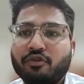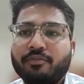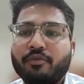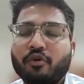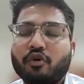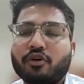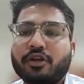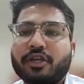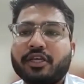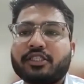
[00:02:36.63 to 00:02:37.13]
full
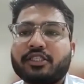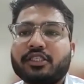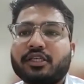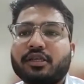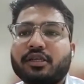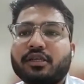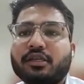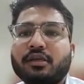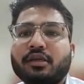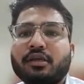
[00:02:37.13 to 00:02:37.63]

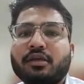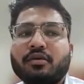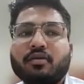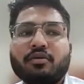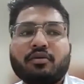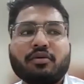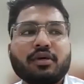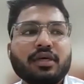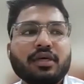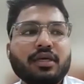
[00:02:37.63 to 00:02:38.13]
protection.
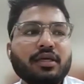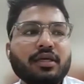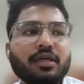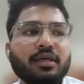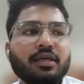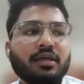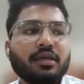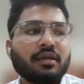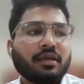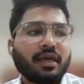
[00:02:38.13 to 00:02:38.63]

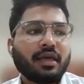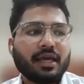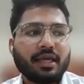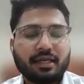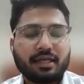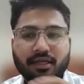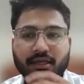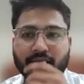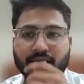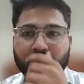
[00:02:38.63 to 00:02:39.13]
Okay,
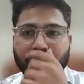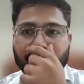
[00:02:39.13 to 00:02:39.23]
and